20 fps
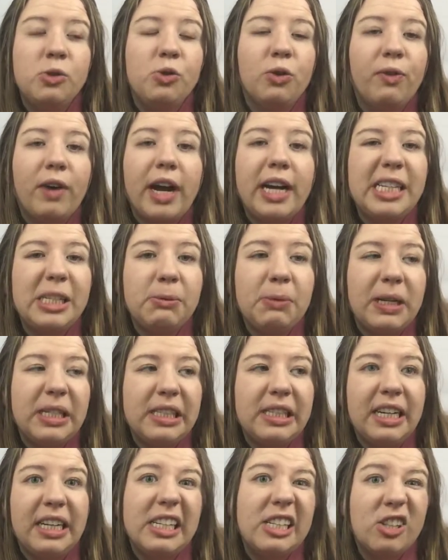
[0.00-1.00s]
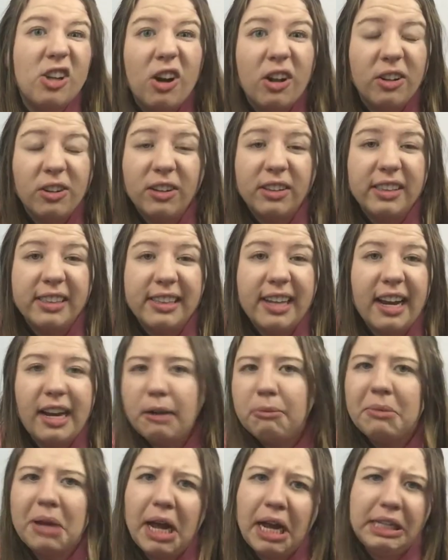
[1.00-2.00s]
So if I spend, say, $1 on this
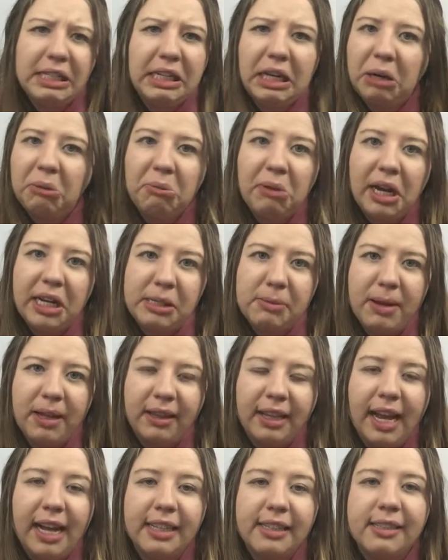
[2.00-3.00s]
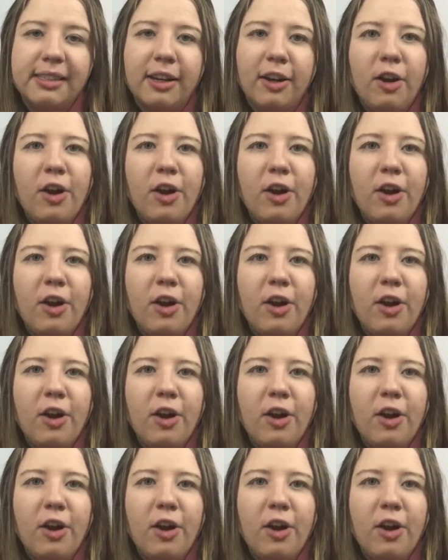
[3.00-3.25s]
item, I didn't. I spent less.